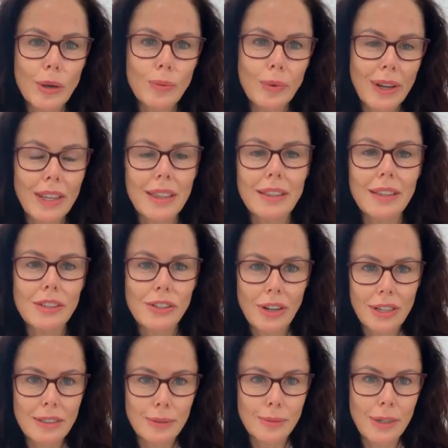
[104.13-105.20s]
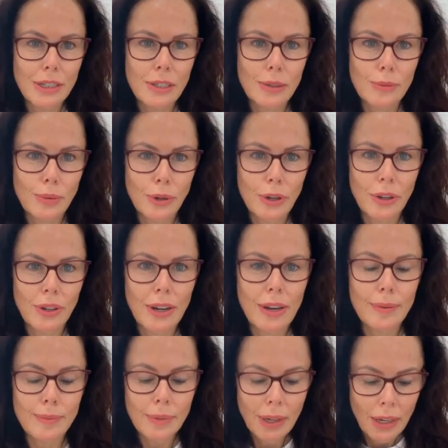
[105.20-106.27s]
with the transformation
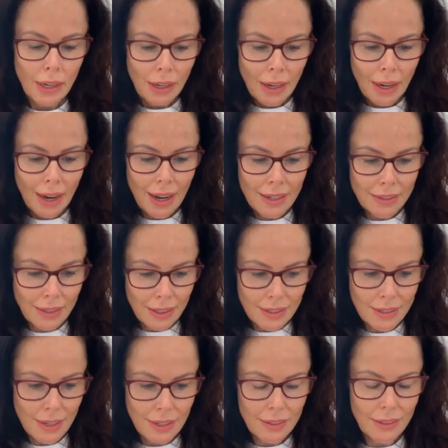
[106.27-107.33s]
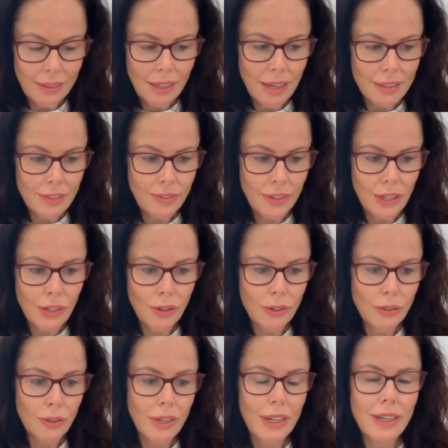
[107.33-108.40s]
program, as I said in the last
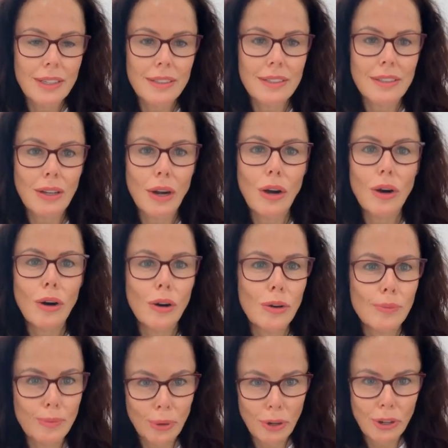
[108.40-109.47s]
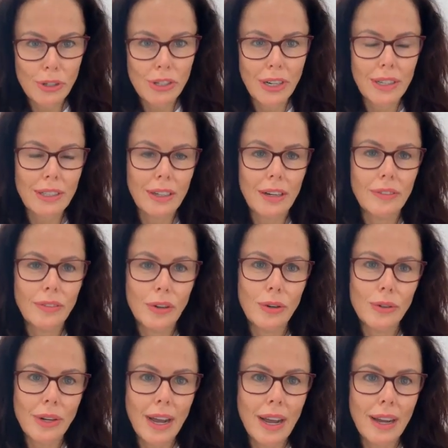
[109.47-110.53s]
video, look, it is the whole project that I've
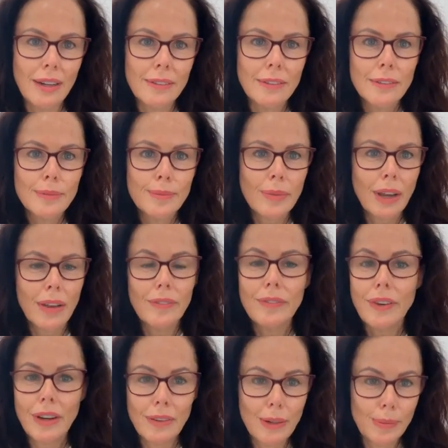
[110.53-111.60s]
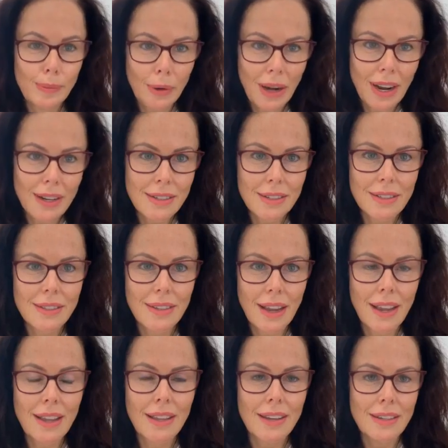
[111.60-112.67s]
rolled out. I'm very proud to
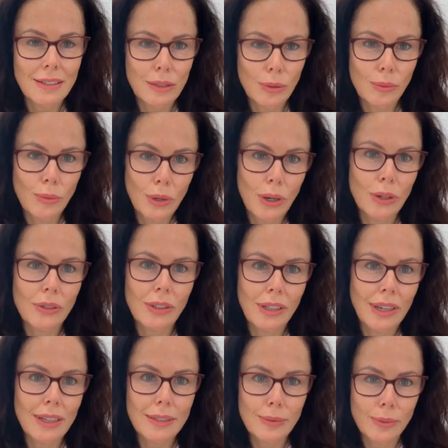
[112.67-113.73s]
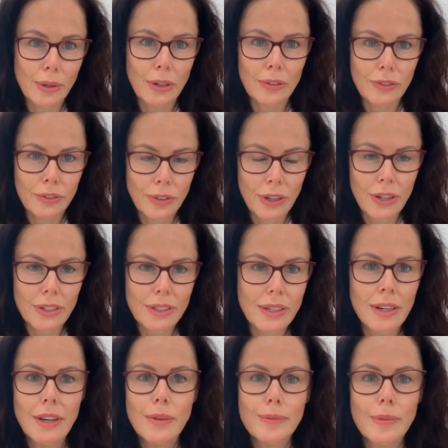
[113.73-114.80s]
say it is a world-class, world
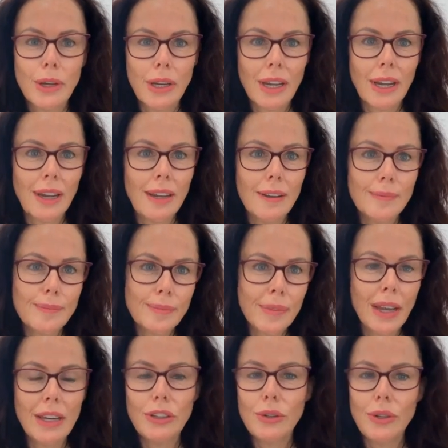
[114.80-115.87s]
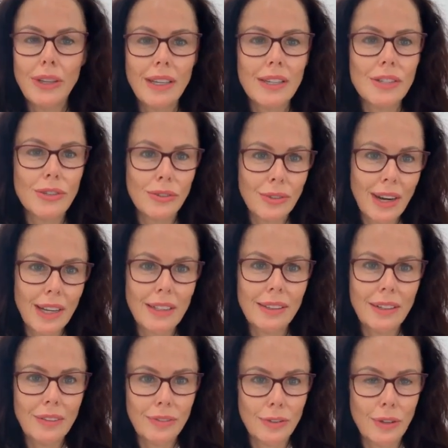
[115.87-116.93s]
first, okay? And you hear
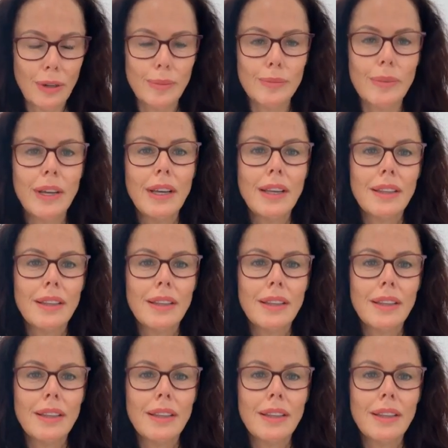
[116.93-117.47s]
directly from